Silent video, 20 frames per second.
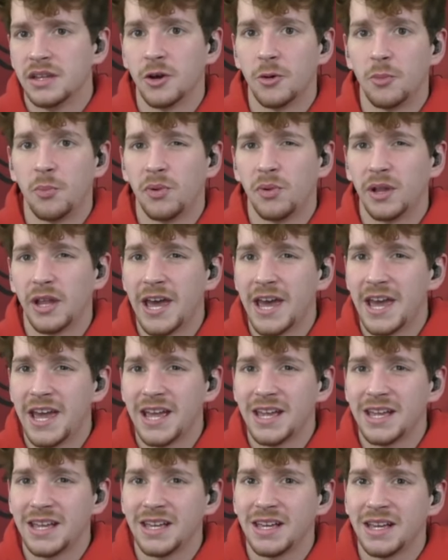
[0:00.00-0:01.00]

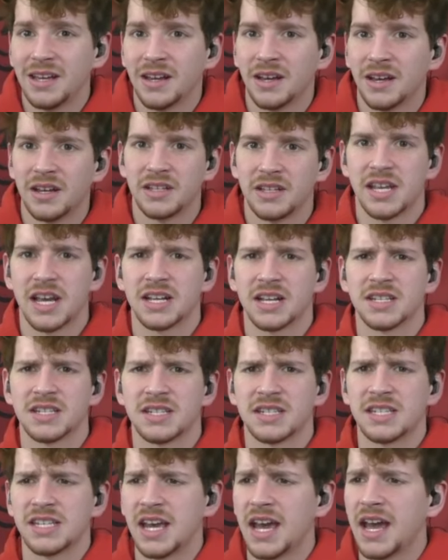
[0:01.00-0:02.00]
play
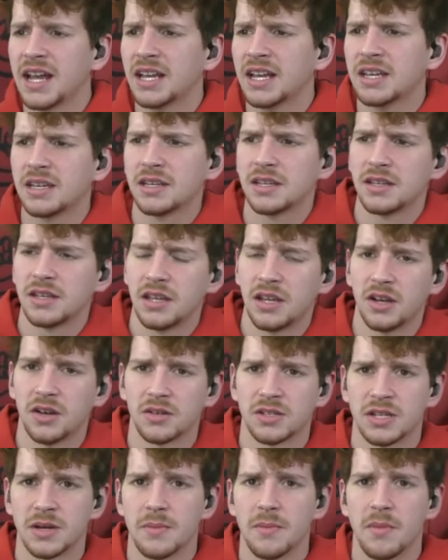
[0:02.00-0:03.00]
Texas Tech here
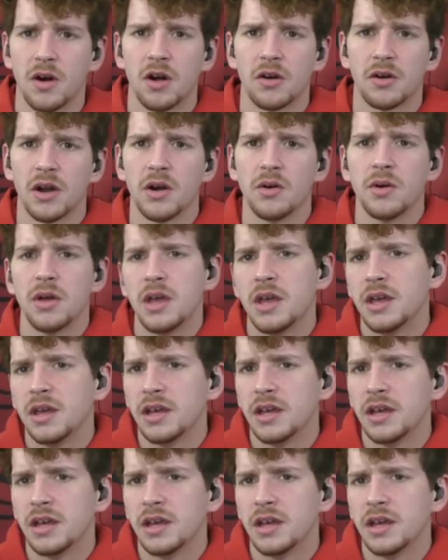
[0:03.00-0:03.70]
tomorrow